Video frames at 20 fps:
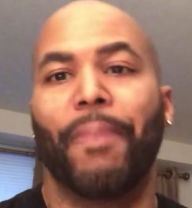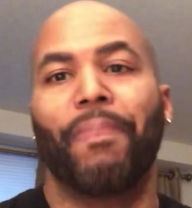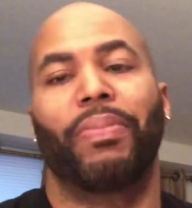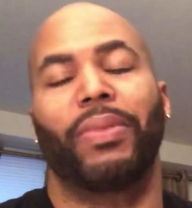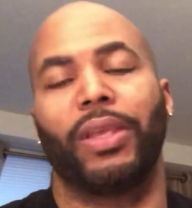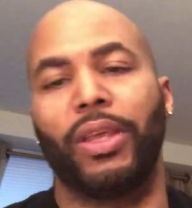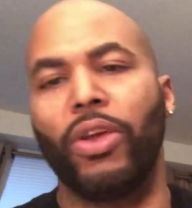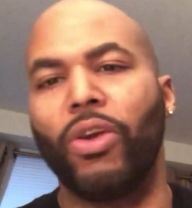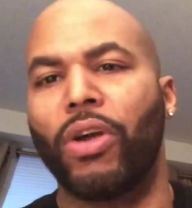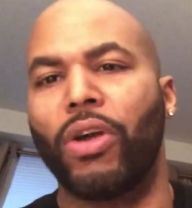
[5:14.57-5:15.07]

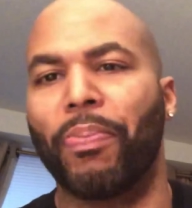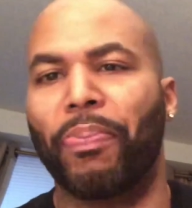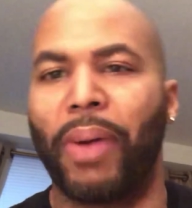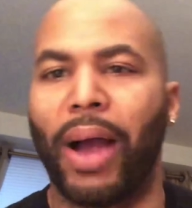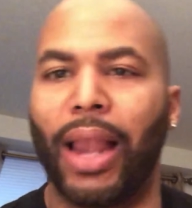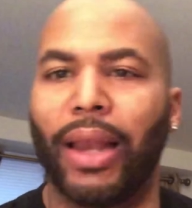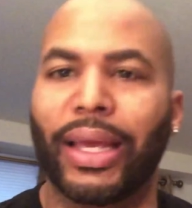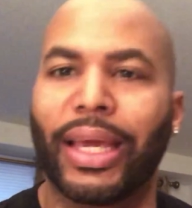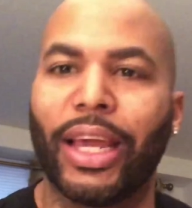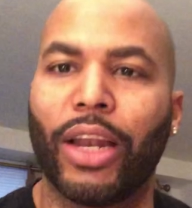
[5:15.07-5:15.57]
You could
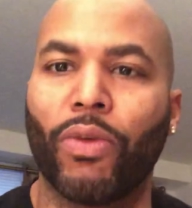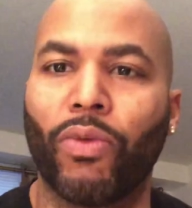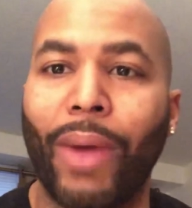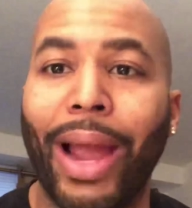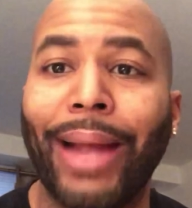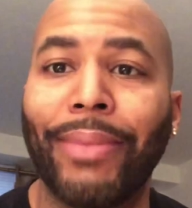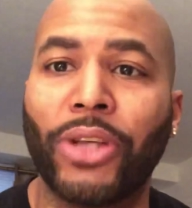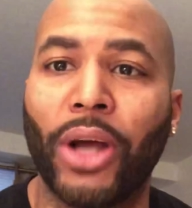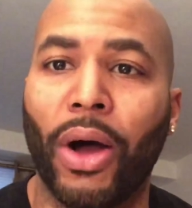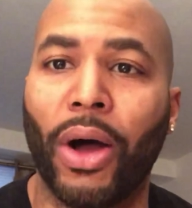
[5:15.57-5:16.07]
probably get a
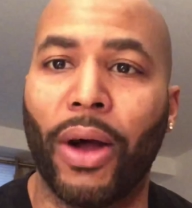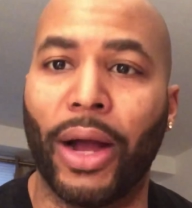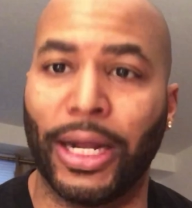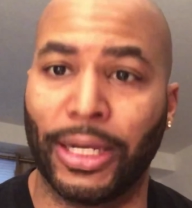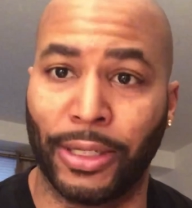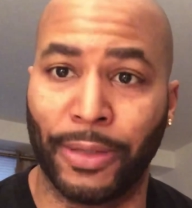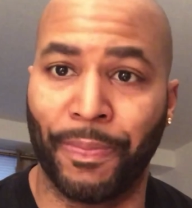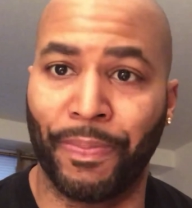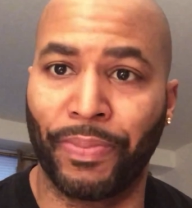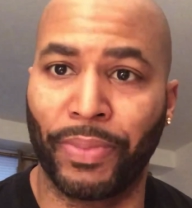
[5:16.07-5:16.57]
rape charge.